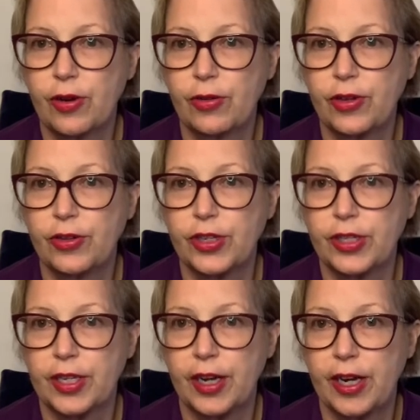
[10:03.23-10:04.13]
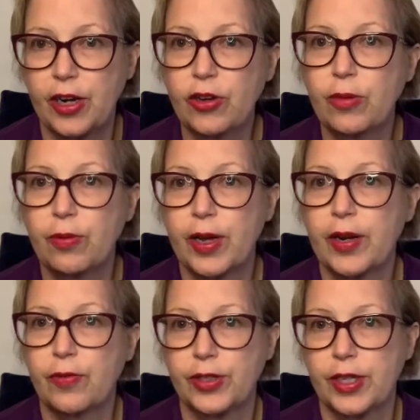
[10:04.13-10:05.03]
you should say, here the
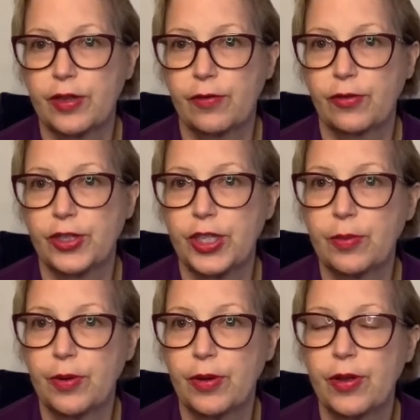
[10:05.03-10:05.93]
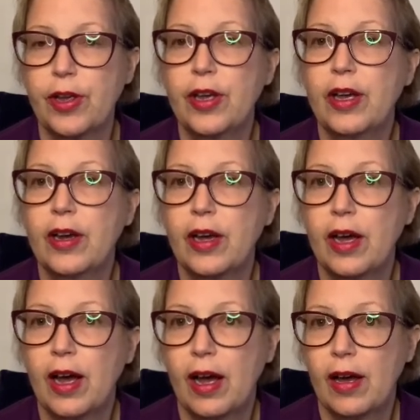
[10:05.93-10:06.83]
plaintiff was in the foreseeable
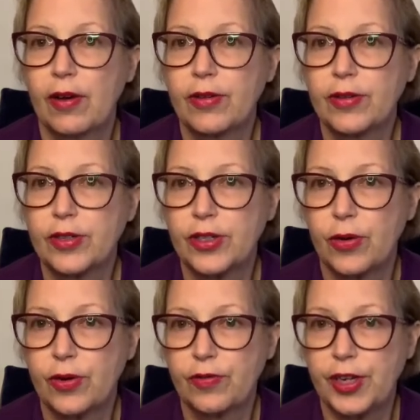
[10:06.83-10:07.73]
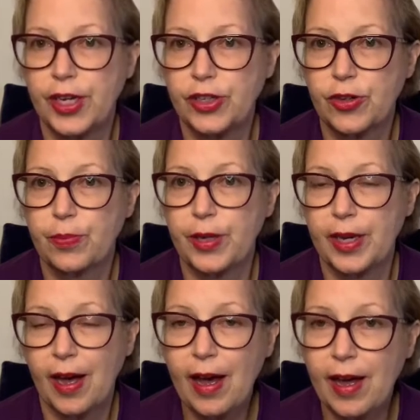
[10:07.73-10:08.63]
zone of danger
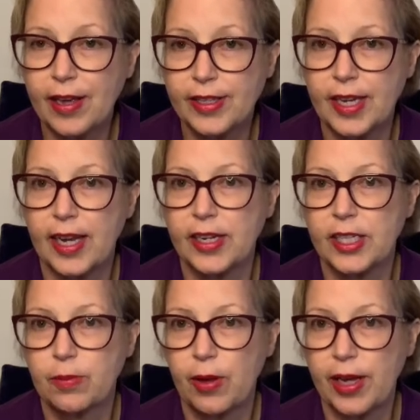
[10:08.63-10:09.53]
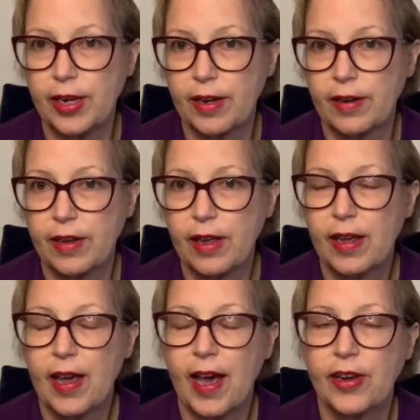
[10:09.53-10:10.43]
because, and explain it.
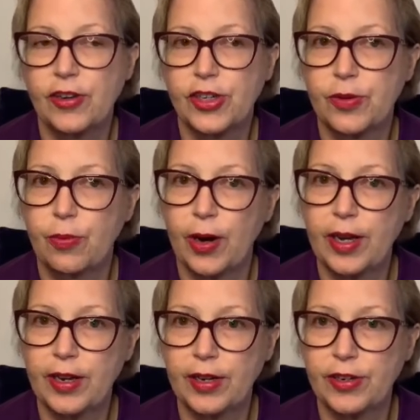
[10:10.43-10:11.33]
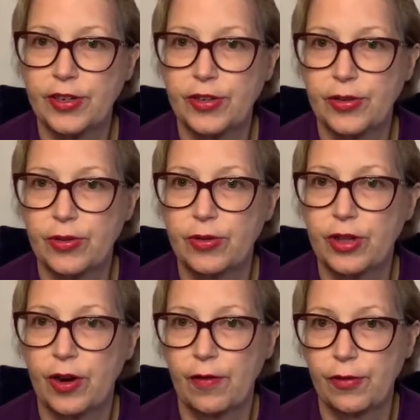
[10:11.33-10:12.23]
And you should break it into,
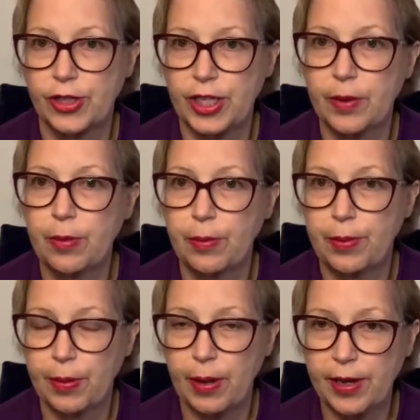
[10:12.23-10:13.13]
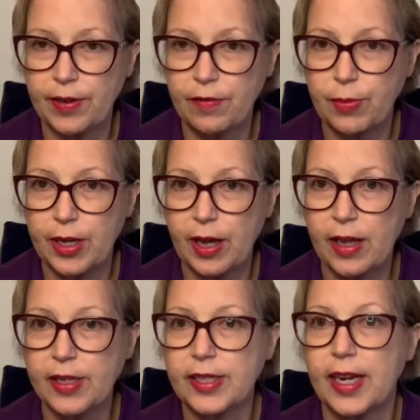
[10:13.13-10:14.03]
they're a foreseeable plaintiff
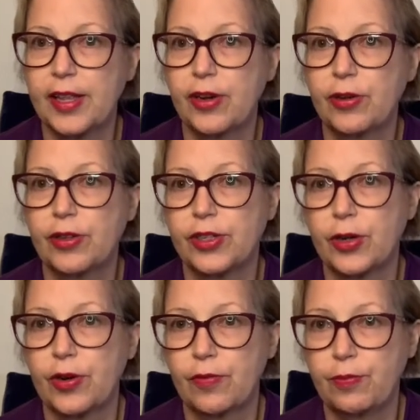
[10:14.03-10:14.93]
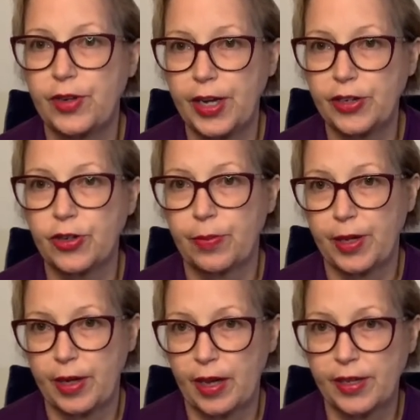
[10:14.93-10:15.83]
because, and they're in the zone of danger
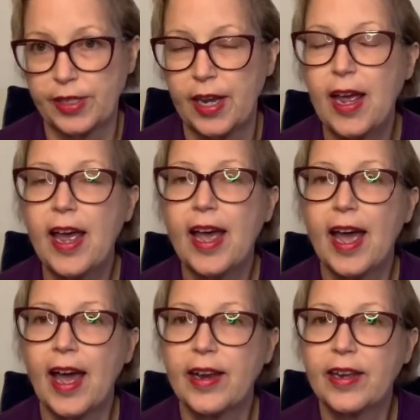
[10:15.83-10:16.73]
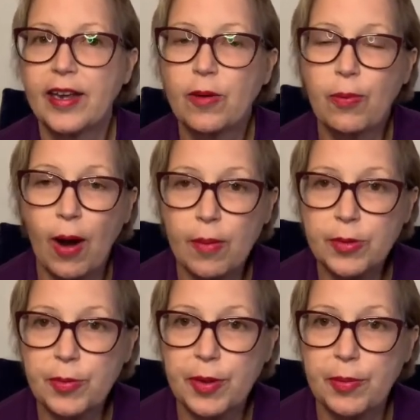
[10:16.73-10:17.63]
because. And it'll
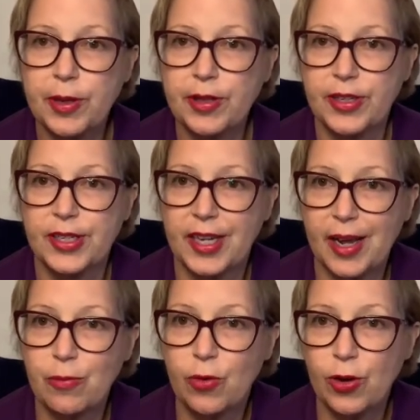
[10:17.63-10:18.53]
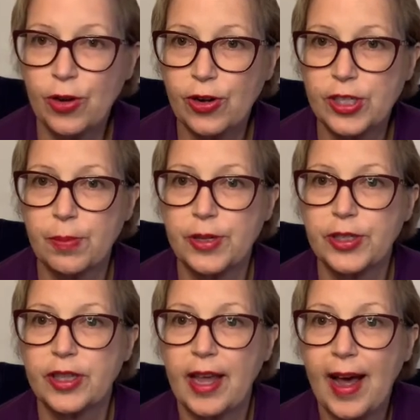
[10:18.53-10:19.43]
probably be the same words, but
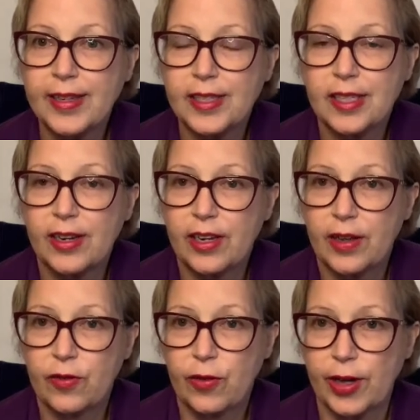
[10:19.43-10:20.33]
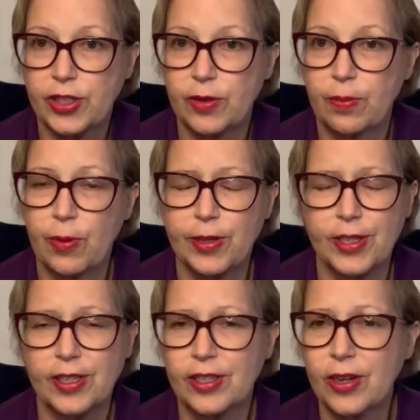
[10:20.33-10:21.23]
that's going to give you extra points.
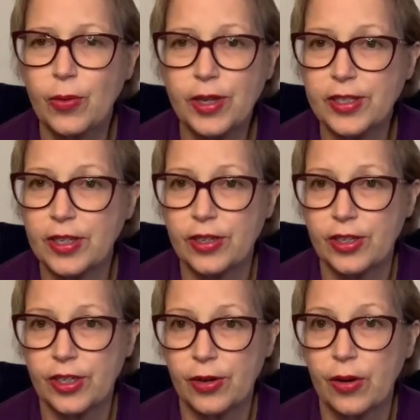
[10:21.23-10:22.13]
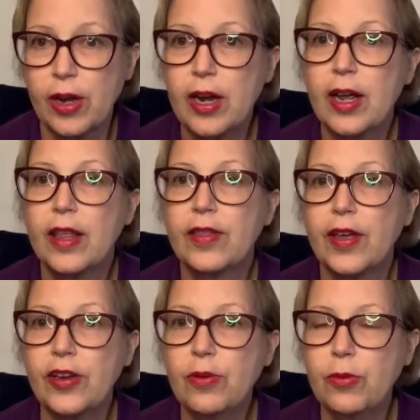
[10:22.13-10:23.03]
It's so easy to do.
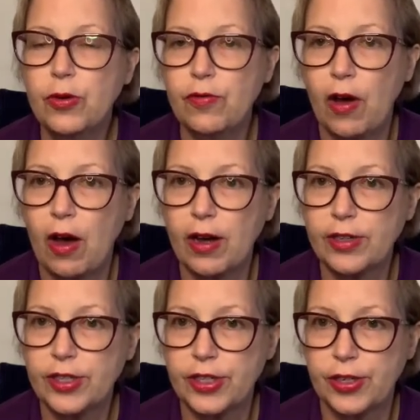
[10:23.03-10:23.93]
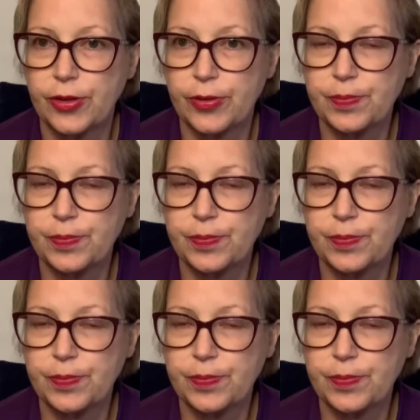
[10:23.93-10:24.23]
Then you move on to